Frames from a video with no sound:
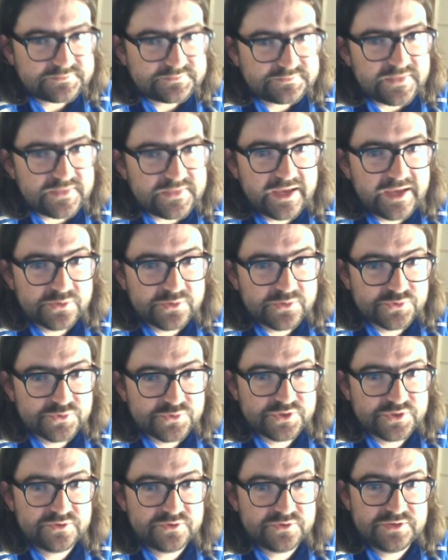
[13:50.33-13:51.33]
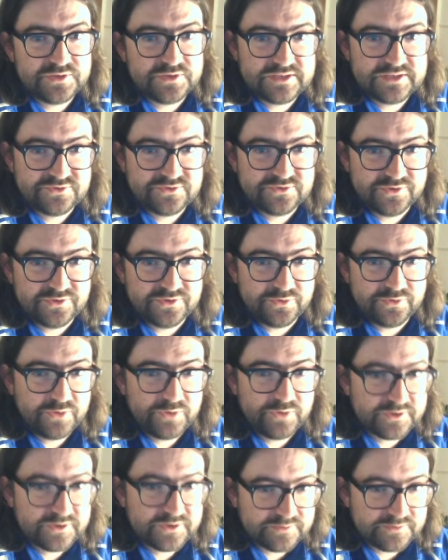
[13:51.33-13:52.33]
and also the history of the
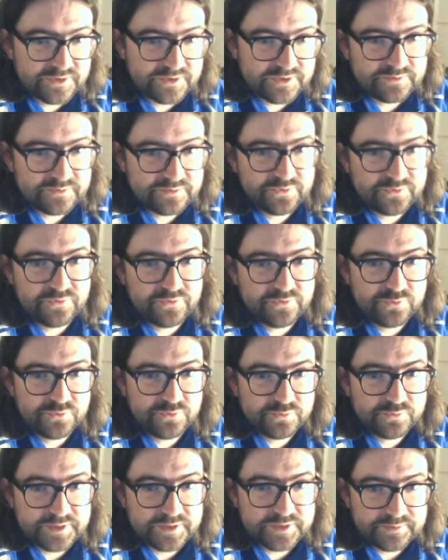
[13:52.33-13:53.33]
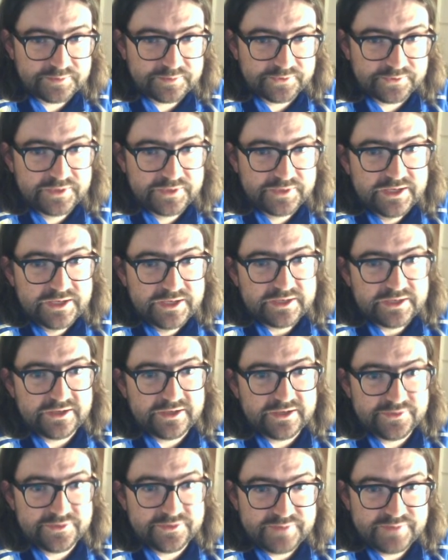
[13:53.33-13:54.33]
working people, of all people,
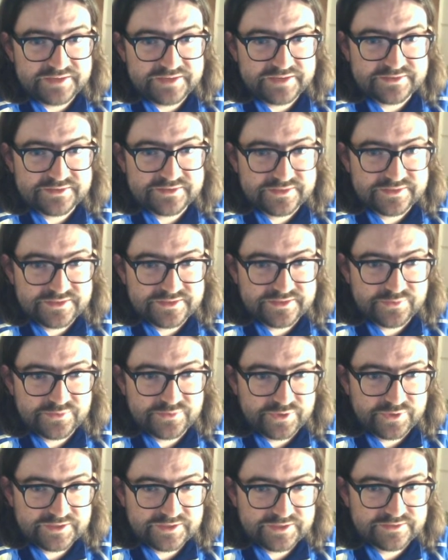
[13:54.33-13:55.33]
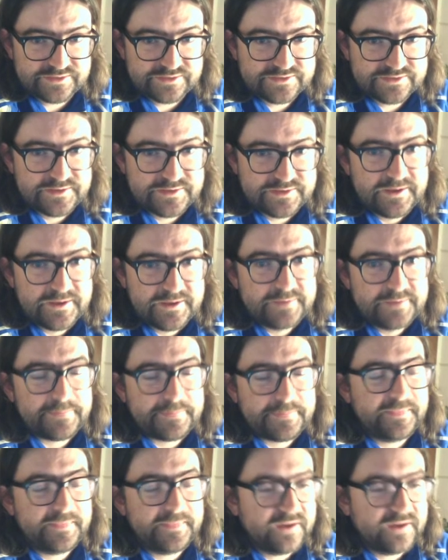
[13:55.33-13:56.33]
uh, that made the city what it is.
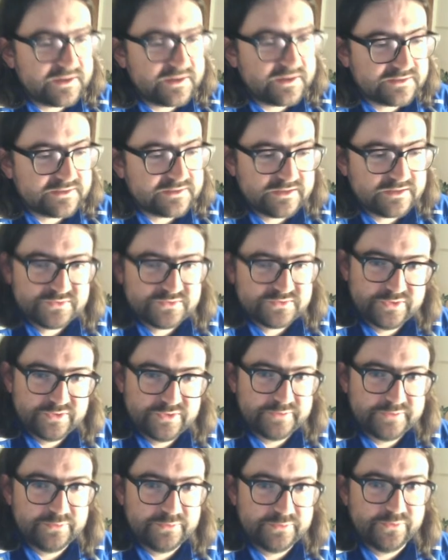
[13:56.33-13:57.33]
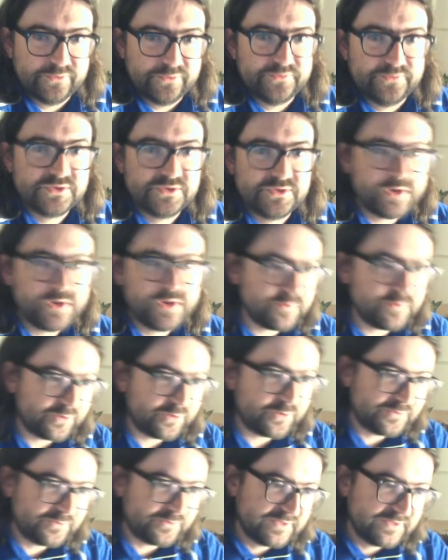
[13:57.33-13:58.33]
I think that's really important. So I'm an
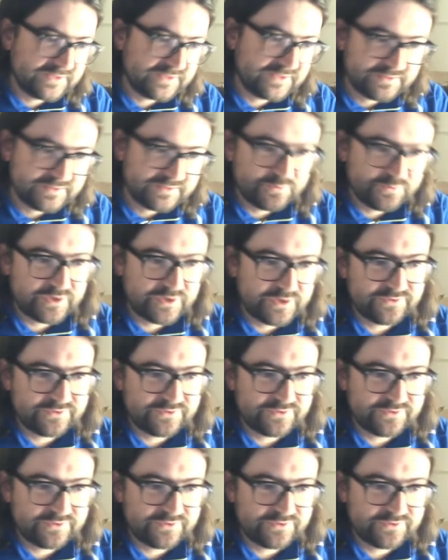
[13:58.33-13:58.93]
optimist. I think we'll get